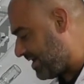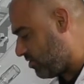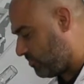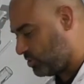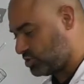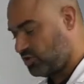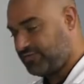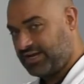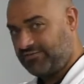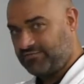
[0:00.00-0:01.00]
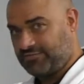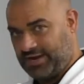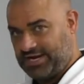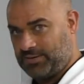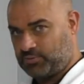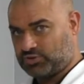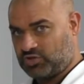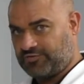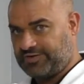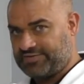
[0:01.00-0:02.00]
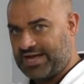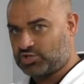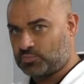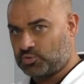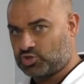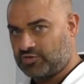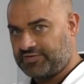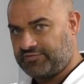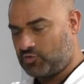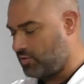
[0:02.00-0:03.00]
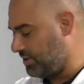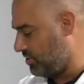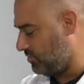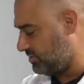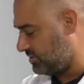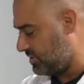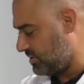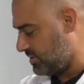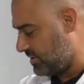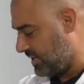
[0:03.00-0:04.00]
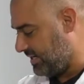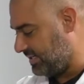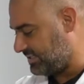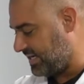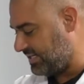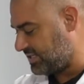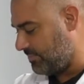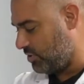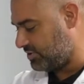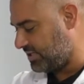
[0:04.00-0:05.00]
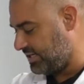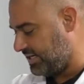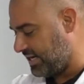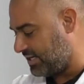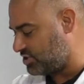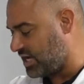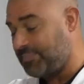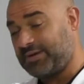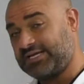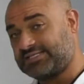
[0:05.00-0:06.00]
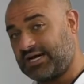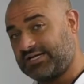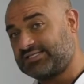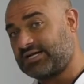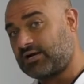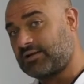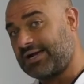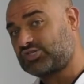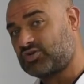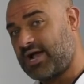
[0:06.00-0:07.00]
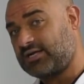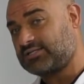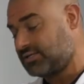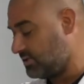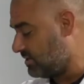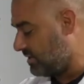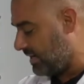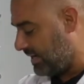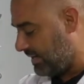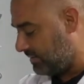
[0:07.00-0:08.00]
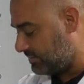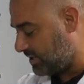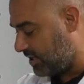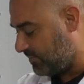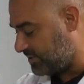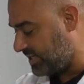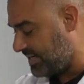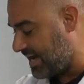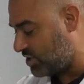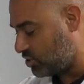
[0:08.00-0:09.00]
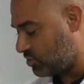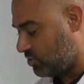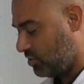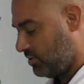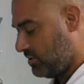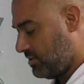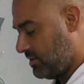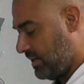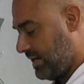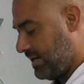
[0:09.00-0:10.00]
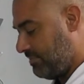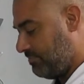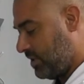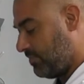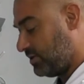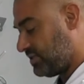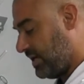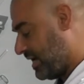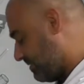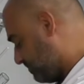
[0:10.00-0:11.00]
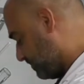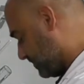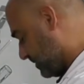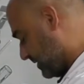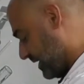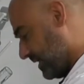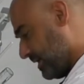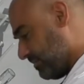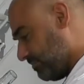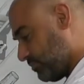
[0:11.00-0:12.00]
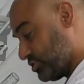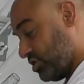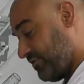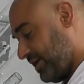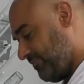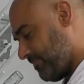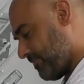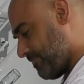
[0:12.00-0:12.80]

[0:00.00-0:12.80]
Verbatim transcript: our preservative, any preservative, natural preservative you wanna use. In this case, I'm using the uh, Japanese honeysuckle extract. Uh, it's 100% natural um, uh, um, preservative.